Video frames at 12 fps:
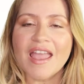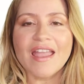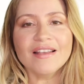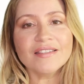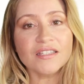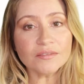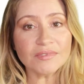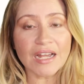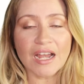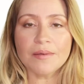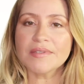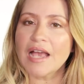And
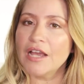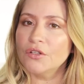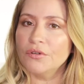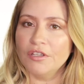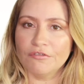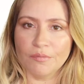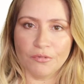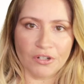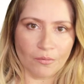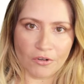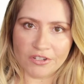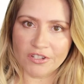sometimes I don't even put a
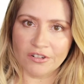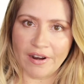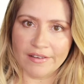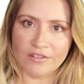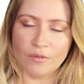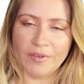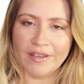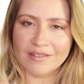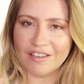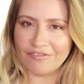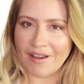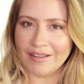moisturizer because
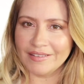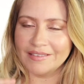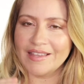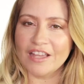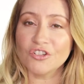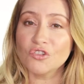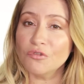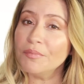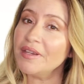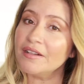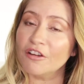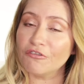I find that that should
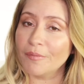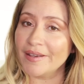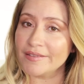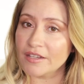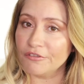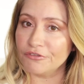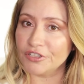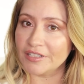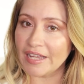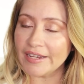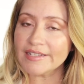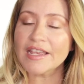be enough for my skin for the
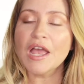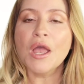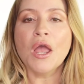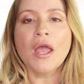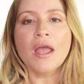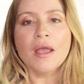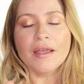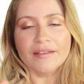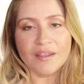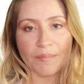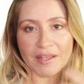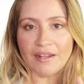night.
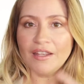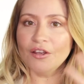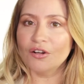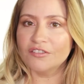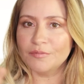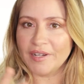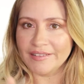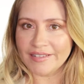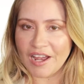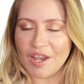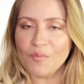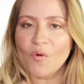Depending of my
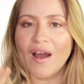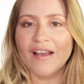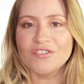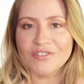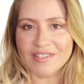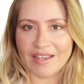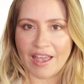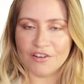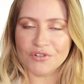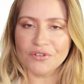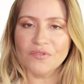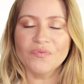time-wise or
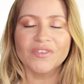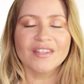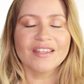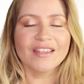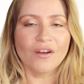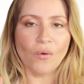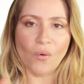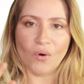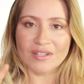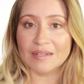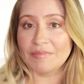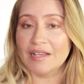schedule,
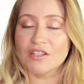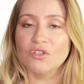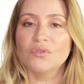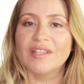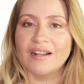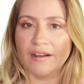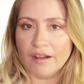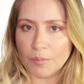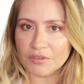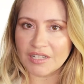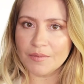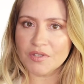or sometimes I do that a
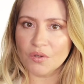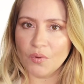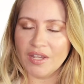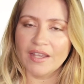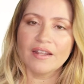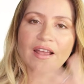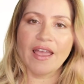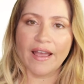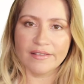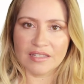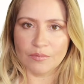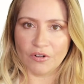couple times a week and I
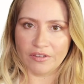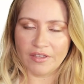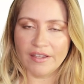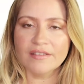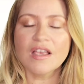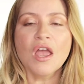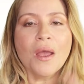add some more things,